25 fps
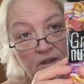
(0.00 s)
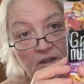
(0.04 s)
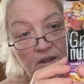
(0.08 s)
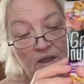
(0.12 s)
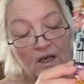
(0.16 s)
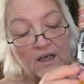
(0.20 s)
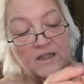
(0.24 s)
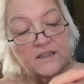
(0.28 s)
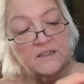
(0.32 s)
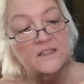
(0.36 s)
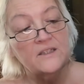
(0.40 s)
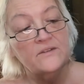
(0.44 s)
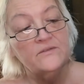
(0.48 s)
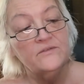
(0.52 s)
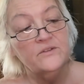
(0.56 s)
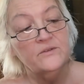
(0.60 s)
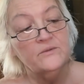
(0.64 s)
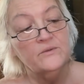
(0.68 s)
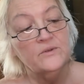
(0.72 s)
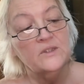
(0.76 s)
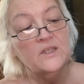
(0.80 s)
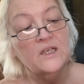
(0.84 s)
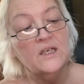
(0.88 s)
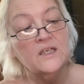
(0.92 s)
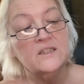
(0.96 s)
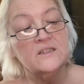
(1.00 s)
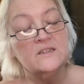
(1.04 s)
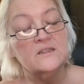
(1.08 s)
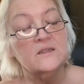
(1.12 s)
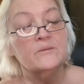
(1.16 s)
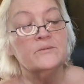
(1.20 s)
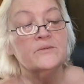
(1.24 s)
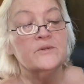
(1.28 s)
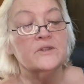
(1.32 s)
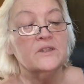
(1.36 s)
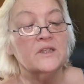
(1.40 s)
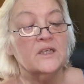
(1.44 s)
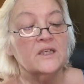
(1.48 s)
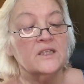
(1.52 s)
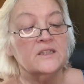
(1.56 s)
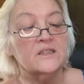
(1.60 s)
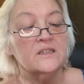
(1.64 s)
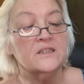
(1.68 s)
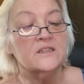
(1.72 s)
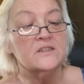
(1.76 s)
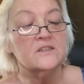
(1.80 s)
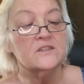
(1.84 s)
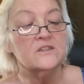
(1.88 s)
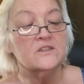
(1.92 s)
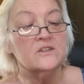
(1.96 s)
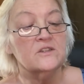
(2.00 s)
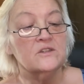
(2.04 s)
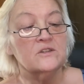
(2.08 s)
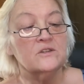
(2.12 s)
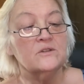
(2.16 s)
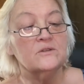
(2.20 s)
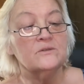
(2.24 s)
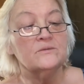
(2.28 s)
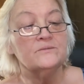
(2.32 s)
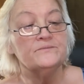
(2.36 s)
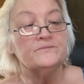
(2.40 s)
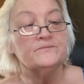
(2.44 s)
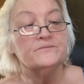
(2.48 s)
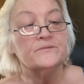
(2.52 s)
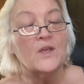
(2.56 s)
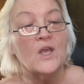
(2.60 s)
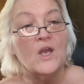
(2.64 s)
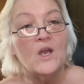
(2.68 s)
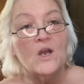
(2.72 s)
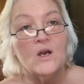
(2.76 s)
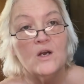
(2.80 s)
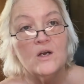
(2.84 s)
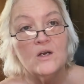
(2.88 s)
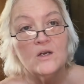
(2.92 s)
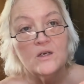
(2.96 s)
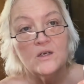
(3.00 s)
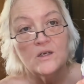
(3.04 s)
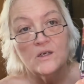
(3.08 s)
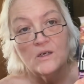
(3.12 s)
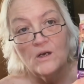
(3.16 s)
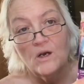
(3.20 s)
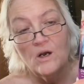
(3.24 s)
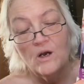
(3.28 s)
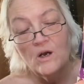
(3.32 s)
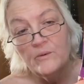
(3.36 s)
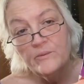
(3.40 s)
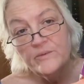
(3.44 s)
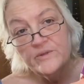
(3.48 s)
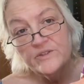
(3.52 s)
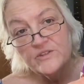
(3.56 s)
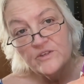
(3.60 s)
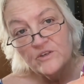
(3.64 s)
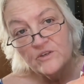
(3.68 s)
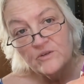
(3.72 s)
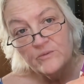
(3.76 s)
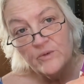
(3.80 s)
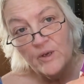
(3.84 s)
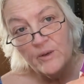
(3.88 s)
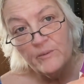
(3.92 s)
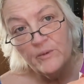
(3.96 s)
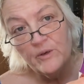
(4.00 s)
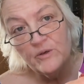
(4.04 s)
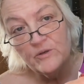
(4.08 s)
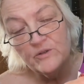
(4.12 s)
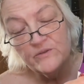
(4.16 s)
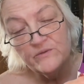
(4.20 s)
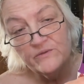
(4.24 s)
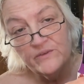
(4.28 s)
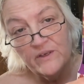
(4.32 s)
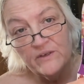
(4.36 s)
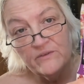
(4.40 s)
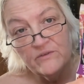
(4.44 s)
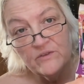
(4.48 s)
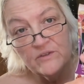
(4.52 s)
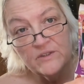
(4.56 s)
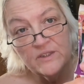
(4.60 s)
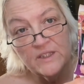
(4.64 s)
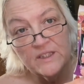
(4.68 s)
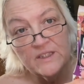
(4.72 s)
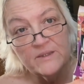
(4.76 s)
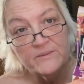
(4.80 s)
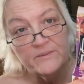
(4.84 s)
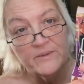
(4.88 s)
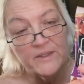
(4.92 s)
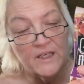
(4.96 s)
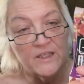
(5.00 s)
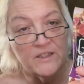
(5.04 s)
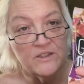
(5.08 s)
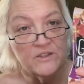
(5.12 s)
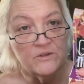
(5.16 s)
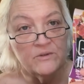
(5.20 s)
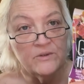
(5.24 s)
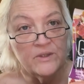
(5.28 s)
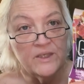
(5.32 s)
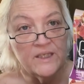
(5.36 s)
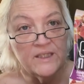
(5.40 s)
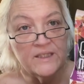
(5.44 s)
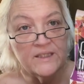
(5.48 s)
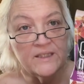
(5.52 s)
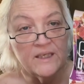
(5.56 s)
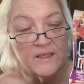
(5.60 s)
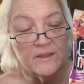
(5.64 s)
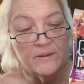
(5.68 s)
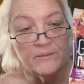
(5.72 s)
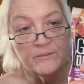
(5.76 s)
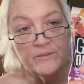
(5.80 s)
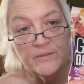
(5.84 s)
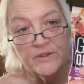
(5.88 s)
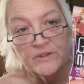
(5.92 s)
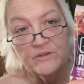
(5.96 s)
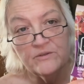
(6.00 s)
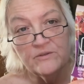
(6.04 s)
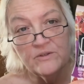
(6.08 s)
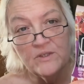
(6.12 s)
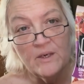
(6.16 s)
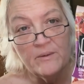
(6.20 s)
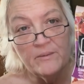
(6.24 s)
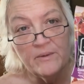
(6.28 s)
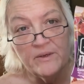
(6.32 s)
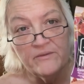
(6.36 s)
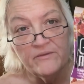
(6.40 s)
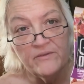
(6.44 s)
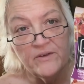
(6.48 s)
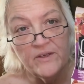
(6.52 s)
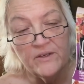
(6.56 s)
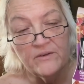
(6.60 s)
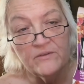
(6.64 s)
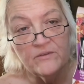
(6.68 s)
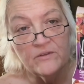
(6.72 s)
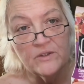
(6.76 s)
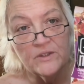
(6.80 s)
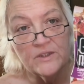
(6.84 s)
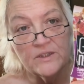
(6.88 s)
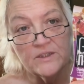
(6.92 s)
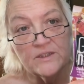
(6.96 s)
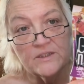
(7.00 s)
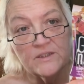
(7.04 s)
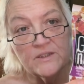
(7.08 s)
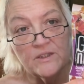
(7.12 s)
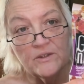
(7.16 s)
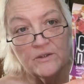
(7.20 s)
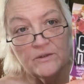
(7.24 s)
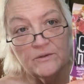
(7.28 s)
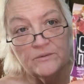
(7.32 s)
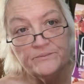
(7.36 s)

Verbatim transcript: I definitely would like something like this, too. Almonds aren't my most favorite nuts, but I do eat them, but they're not my favorite, so...